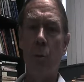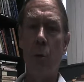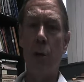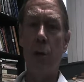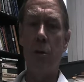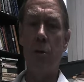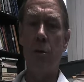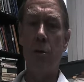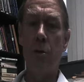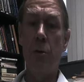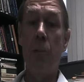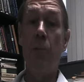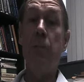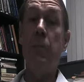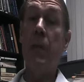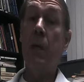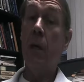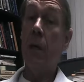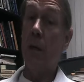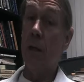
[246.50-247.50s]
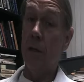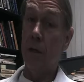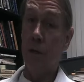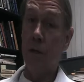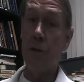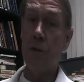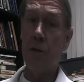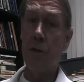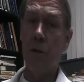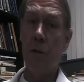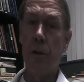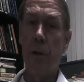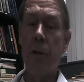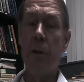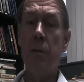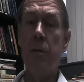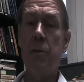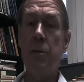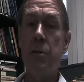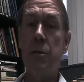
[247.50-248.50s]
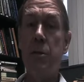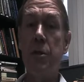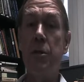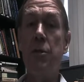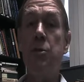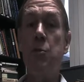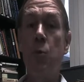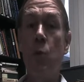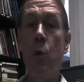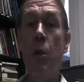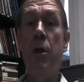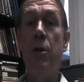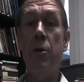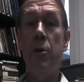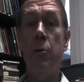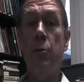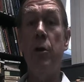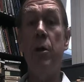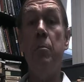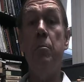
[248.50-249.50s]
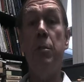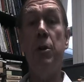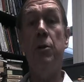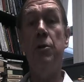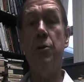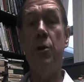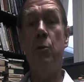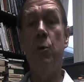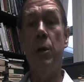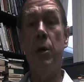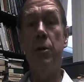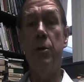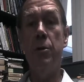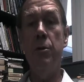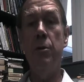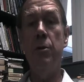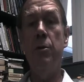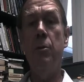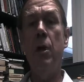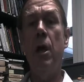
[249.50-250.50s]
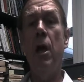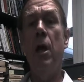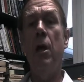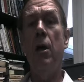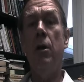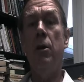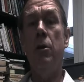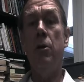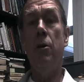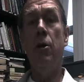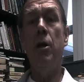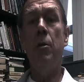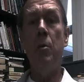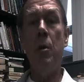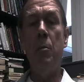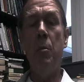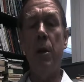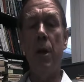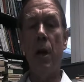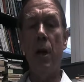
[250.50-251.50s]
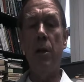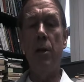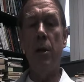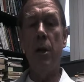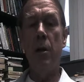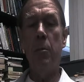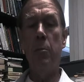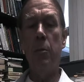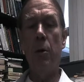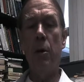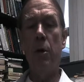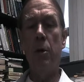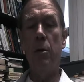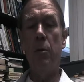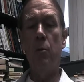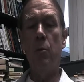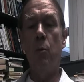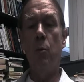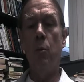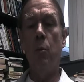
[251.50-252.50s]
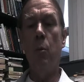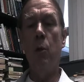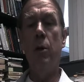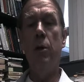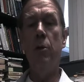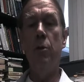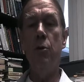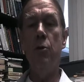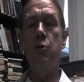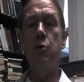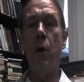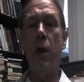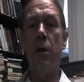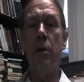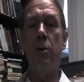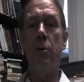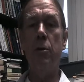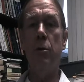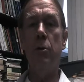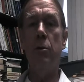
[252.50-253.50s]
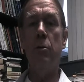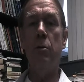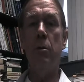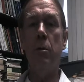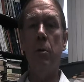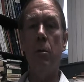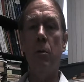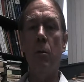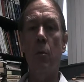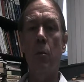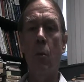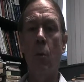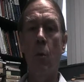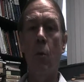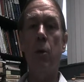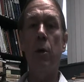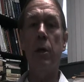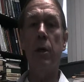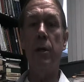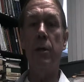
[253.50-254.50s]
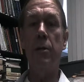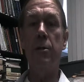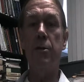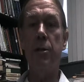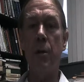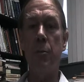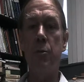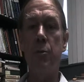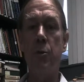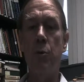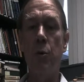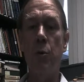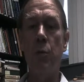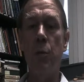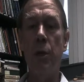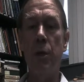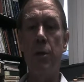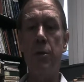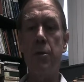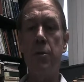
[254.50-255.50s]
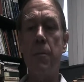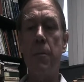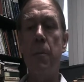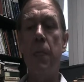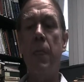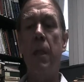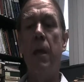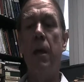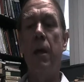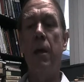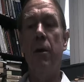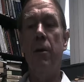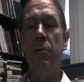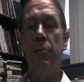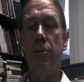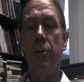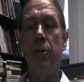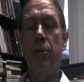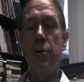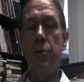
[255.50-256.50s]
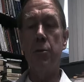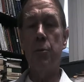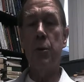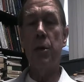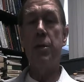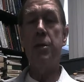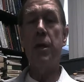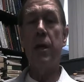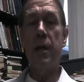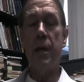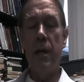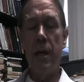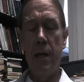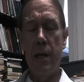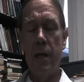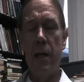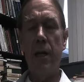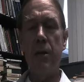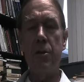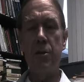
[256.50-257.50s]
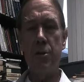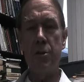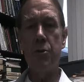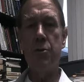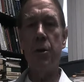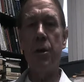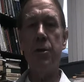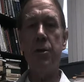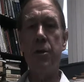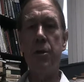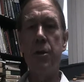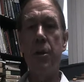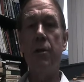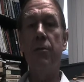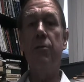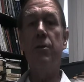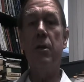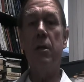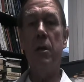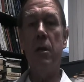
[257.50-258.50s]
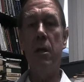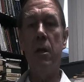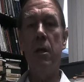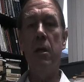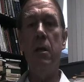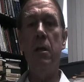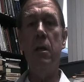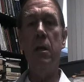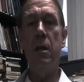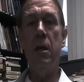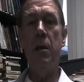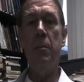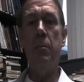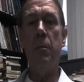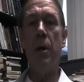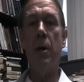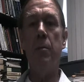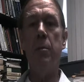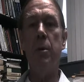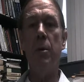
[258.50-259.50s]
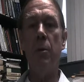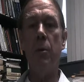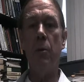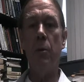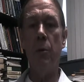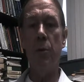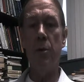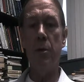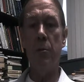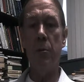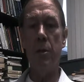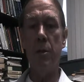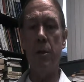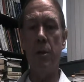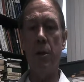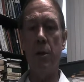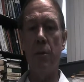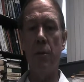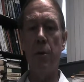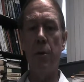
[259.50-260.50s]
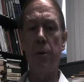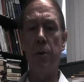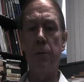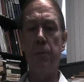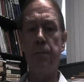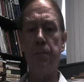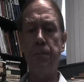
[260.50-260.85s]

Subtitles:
week 2. Additionally, since week 3 builds on week 2, you're going to be behind the 8 ball when you try to do work in subsequent weeks. For this reason, I can't stress enough, you need to keep up with the material.